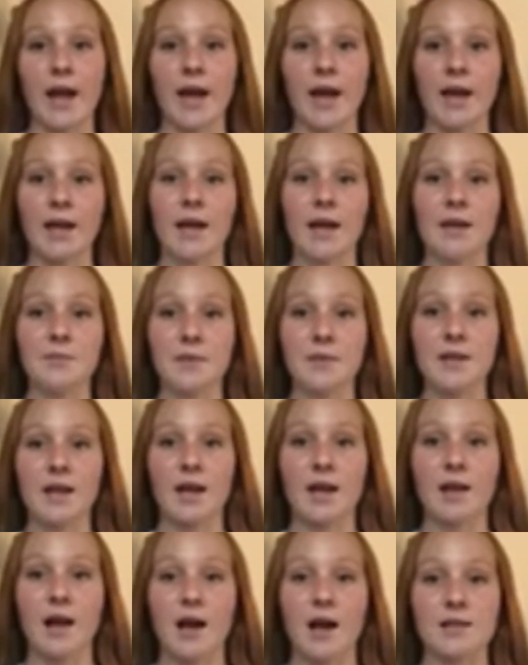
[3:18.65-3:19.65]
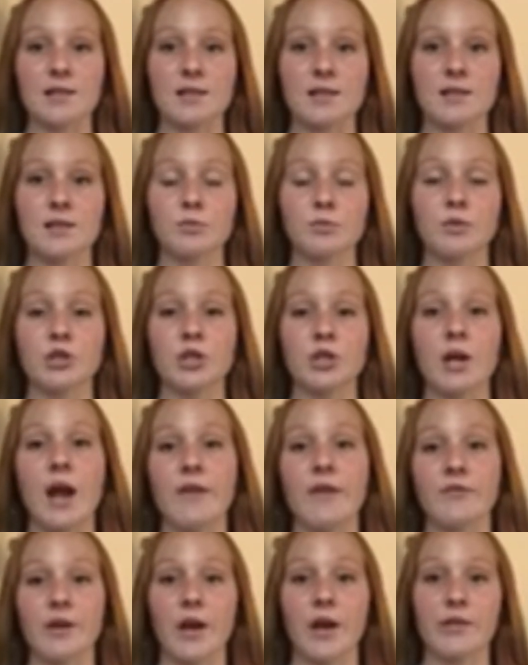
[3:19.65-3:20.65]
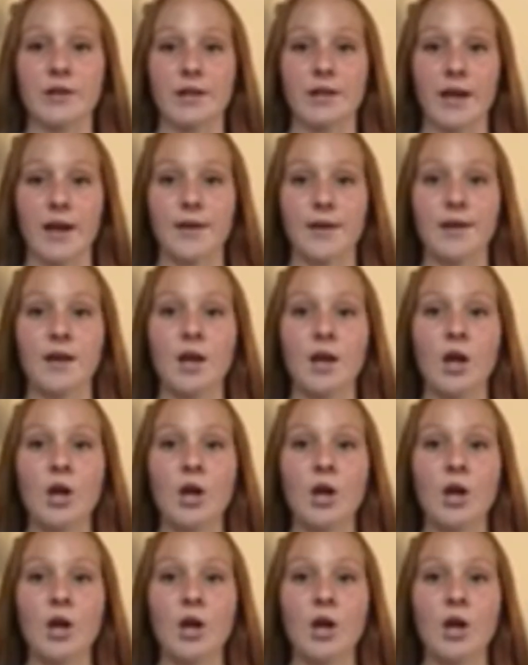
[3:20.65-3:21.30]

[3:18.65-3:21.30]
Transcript: A and B day classes, which are every other day.